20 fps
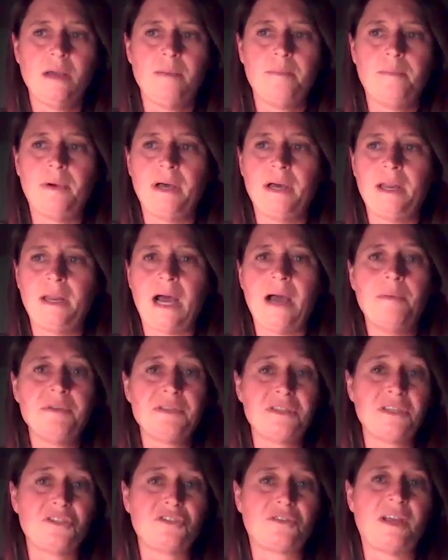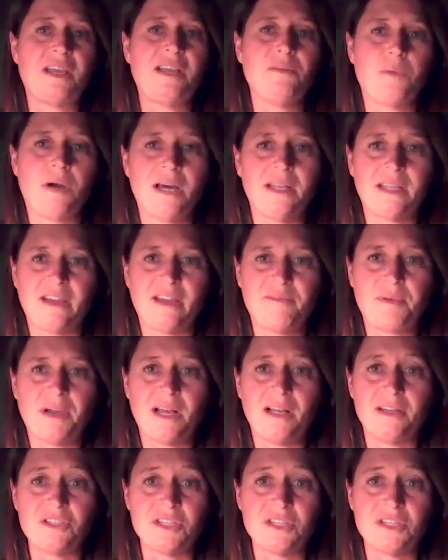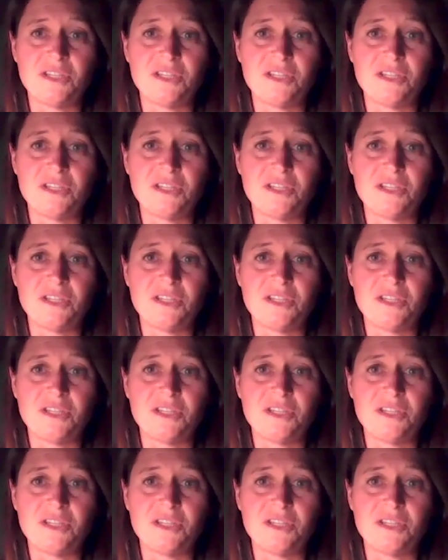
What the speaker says: But I was a trained wildlife biologist.